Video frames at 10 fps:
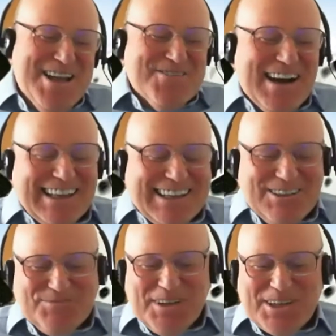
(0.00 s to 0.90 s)
well, it
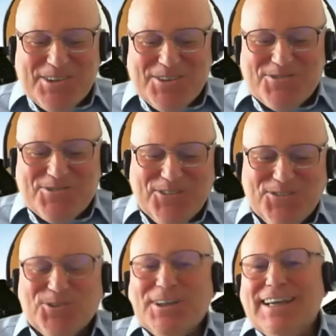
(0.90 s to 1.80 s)
goes back about three or
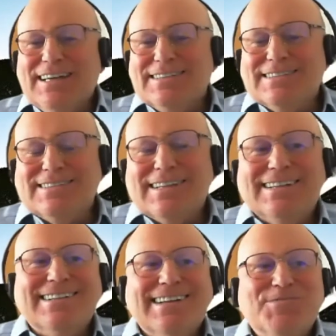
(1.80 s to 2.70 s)
four years,
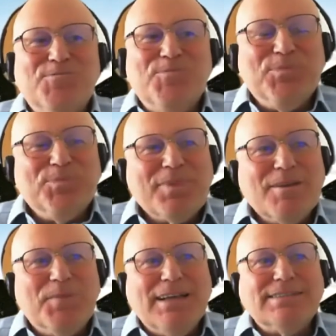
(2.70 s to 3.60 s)
and um,
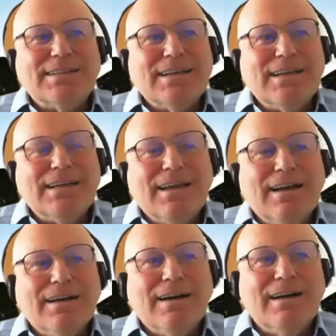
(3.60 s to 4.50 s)
basically,
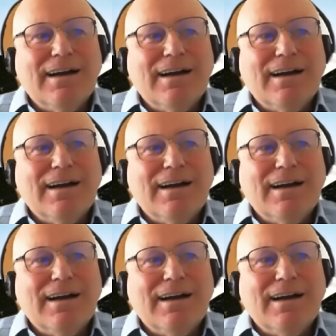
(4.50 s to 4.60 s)
uh,